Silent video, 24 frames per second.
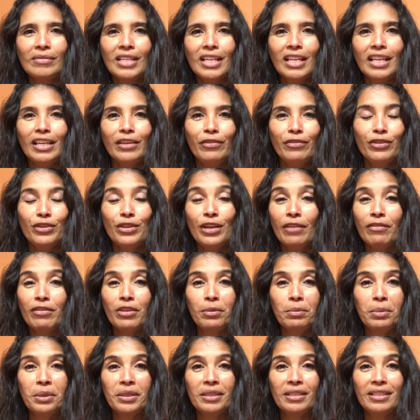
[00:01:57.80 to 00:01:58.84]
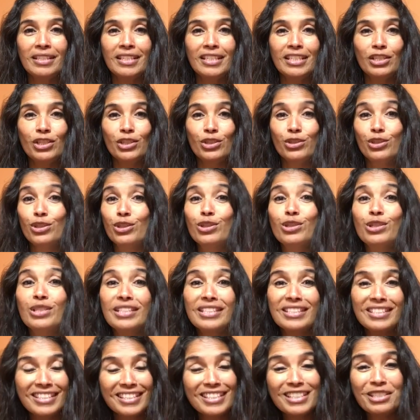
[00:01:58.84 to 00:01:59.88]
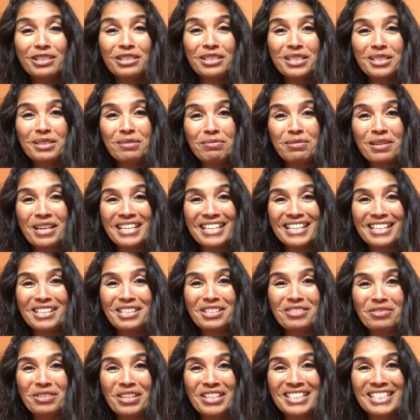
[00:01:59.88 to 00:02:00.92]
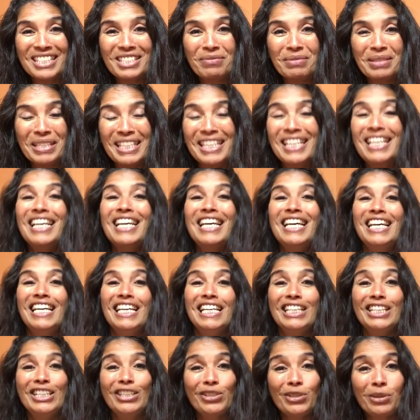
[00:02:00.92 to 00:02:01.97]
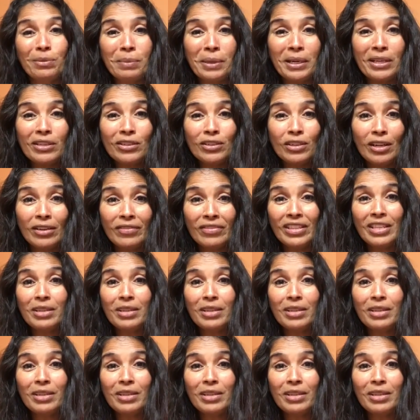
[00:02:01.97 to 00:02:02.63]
If you have the ability to tune into YouTube right now and watch me, you're better off